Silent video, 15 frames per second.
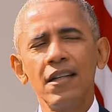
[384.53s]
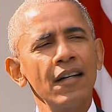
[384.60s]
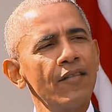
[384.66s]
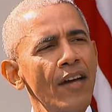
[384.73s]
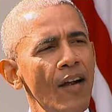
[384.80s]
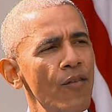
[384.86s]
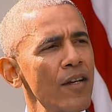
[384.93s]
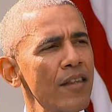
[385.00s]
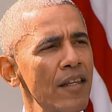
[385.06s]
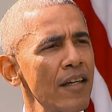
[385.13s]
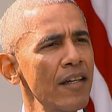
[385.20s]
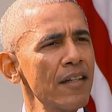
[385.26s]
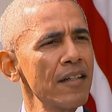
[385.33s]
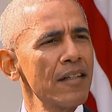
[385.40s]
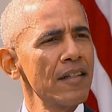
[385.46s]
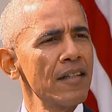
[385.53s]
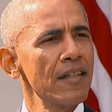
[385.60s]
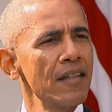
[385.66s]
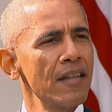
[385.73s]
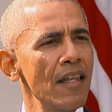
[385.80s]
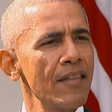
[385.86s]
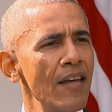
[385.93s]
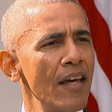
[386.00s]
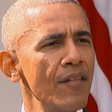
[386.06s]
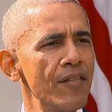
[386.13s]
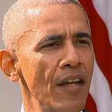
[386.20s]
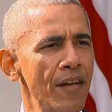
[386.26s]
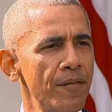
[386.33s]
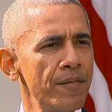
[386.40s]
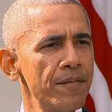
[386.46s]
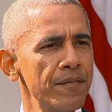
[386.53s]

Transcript: of everything that they have done.